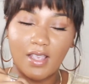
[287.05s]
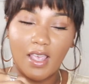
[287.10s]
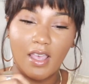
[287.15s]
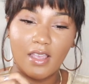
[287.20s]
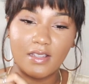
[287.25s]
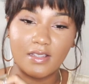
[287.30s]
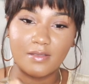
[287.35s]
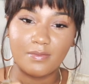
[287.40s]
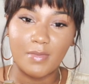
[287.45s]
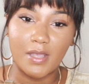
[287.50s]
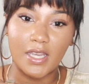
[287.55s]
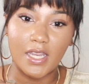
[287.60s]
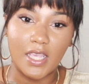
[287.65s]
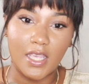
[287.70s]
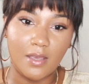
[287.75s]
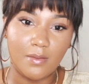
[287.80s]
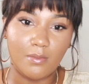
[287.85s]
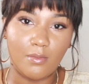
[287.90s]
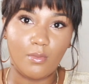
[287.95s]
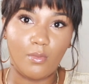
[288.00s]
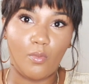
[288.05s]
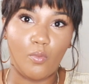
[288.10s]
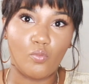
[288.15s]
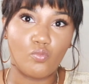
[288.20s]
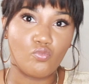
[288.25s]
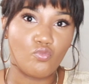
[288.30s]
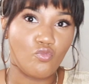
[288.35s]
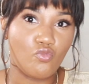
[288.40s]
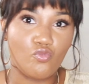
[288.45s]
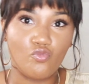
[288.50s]
has my name
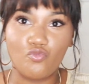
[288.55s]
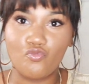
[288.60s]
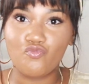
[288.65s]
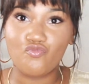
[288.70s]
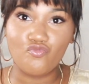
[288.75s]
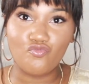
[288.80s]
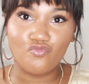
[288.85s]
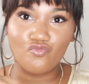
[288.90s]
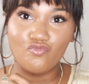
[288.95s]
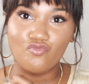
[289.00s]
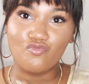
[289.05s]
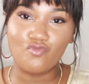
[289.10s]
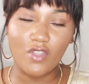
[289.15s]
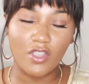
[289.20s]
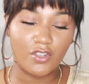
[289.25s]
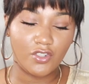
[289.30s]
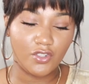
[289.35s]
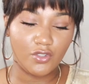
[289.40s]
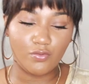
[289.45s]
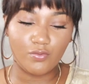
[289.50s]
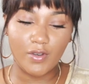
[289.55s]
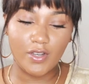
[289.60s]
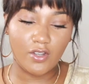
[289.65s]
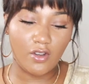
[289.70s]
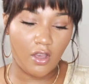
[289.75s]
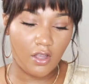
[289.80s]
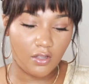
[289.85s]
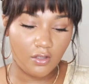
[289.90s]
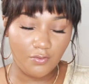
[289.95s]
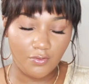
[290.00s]
just written
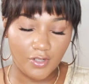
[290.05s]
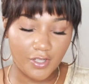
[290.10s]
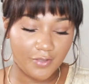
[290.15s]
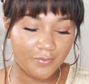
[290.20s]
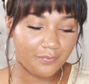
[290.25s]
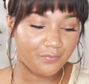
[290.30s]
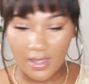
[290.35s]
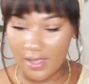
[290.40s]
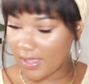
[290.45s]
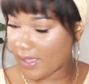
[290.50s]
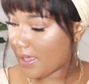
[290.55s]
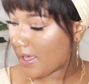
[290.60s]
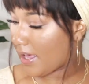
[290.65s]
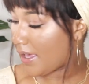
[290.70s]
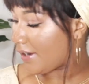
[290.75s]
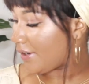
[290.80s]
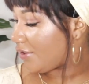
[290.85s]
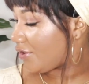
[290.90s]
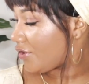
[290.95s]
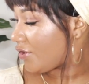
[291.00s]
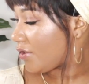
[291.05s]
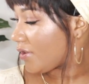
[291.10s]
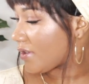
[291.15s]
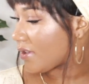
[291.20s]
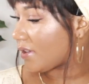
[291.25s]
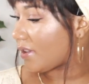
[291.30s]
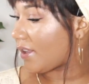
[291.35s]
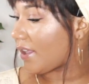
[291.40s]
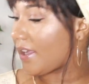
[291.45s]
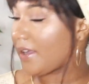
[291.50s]
all over it, and it's just
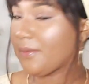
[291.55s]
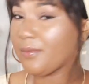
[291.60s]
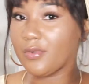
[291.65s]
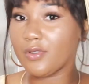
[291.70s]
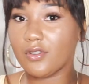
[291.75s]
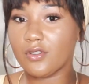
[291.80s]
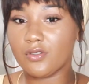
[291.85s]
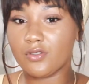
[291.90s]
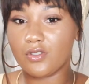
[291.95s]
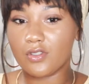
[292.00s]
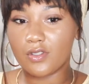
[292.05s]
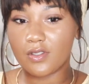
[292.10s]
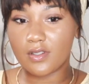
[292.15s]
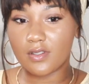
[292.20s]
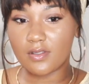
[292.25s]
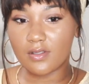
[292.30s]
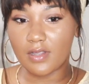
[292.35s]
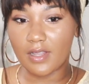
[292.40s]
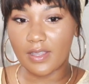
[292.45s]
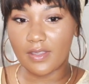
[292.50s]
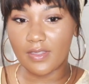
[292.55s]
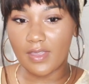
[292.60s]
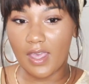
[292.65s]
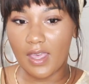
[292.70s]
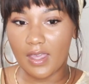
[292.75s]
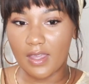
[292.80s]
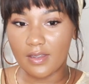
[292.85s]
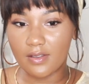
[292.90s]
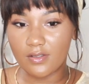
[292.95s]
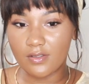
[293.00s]
labeled just like
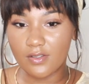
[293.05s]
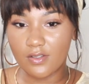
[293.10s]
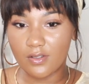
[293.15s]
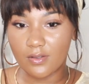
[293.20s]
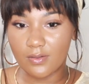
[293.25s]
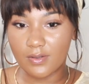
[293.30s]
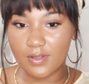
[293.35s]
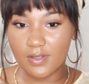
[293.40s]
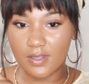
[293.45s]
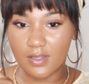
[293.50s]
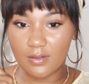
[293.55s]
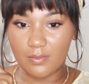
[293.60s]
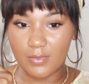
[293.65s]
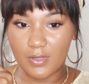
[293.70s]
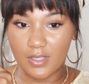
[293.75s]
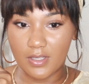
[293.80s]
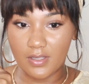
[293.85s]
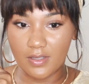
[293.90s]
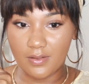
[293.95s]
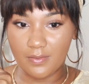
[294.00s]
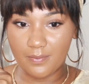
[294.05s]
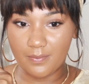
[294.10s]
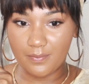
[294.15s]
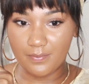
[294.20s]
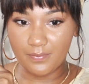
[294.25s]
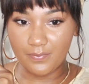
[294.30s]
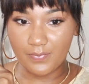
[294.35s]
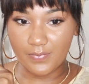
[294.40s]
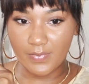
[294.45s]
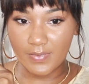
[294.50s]
that. So it's gonna be
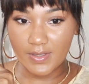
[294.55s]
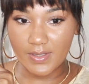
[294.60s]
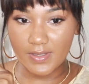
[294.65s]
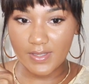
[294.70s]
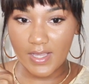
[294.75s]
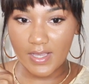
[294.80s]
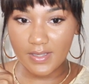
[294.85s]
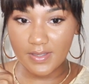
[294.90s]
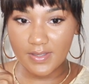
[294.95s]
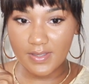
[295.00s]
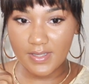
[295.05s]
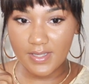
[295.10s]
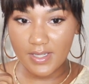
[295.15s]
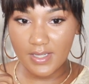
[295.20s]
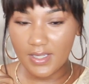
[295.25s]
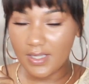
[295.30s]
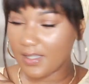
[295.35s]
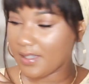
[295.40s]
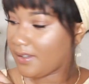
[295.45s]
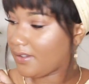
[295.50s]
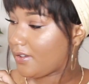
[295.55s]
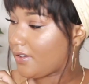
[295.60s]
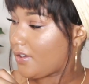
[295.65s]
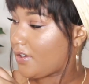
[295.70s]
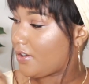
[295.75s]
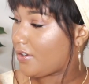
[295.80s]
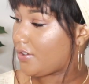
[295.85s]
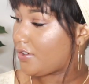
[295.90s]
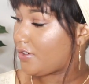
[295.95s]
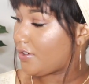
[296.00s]
sex tea,
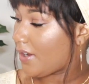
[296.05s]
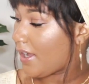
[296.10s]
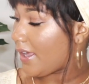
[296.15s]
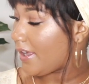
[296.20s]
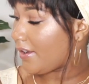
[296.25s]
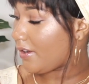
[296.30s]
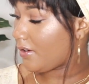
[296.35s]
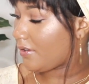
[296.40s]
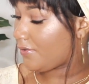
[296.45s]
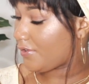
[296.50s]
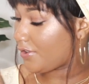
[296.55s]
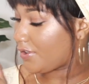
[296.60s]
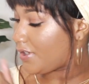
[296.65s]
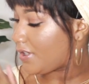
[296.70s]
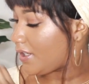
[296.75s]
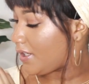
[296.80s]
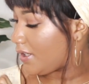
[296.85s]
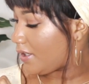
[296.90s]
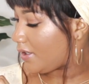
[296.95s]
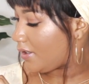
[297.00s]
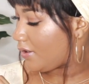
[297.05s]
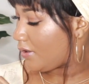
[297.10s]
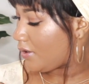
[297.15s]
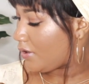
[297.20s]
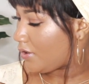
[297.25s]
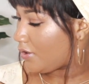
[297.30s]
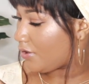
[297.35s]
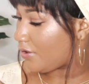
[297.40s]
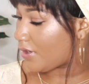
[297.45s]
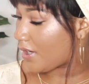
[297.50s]
your hangover tea,
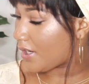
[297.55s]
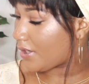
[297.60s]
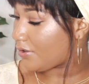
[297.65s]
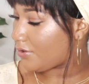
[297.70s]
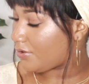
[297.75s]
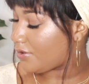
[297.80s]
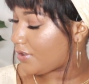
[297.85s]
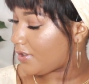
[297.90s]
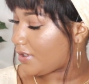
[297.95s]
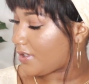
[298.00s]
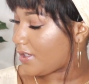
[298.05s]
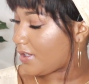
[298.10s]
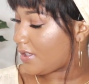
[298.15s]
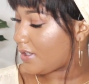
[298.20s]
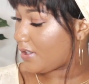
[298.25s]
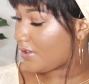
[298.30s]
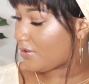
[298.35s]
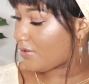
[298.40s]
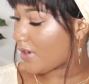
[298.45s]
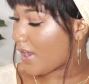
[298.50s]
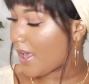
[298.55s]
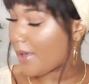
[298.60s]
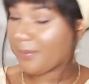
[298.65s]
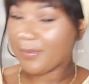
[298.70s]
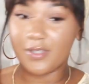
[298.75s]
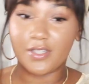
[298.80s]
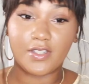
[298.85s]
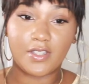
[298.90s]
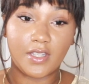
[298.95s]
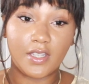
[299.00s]
your energy tea, and your
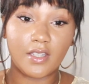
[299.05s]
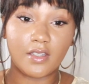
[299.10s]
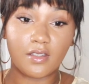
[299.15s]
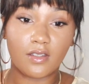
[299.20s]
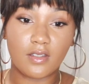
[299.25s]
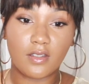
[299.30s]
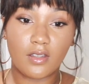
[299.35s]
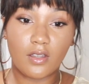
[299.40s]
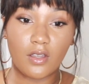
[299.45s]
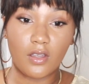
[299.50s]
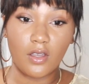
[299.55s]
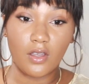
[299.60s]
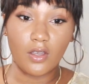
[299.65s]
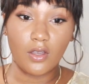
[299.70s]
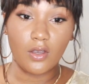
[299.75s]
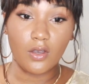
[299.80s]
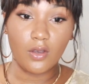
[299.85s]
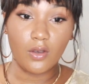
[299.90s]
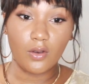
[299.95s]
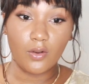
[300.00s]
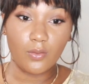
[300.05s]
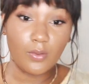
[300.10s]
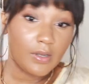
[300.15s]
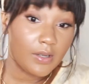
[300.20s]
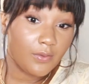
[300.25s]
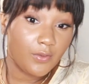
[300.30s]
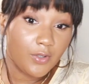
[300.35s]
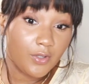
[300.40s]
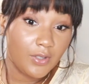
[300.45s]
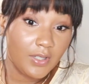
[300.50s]
happy tea.
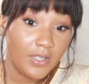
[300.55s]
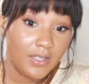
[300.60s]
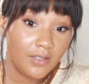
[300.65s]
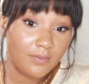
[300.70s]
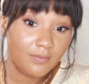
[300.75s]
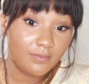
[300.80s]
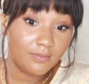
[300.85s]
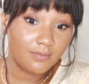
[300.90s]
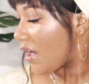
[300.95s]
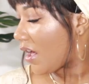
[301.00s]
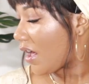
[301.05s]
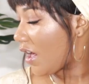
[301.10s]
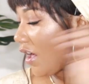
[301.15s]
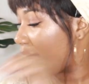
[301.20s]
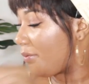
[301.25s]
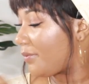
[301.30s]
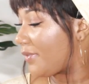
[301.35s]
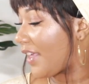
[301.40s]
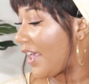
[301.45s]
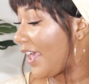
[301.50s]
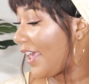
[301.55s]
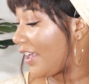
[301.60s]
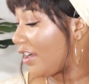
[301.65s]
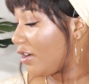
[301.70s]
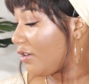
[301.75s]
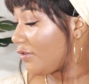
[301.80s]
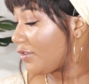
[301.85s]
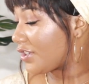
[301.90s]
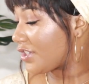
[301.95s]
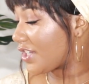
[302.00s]
whatever you need. The
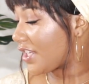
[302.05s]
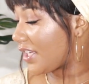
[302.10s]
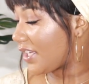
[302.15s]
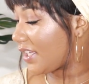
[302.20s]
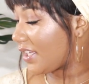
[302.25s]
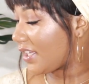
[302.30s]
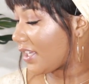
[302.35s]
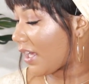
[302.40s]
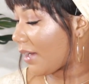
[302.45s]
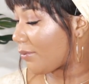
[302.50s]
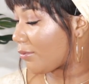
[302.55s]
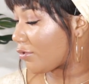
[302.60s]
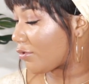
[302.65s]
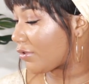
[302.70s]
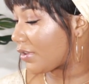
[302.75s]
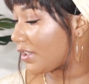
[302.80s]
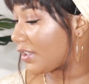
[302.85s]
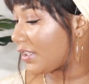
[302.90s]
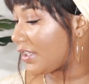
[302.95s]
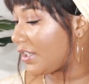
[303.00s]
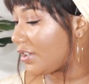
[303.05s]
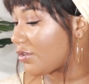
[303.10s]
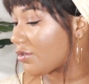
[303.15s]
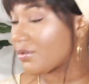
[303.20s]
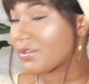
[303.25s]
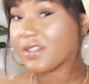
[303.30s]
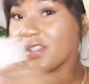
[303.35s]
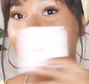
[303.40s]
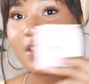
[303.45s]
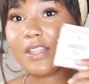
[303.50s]
hangover tea I'm really
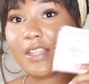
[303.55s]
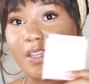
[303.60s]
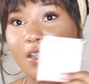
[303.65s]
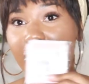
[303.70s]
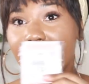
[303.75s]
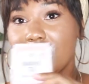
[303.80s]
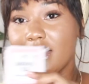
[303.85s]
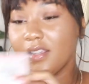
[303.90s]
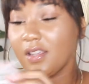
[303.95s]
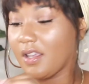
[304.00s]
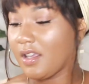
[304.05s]
interested in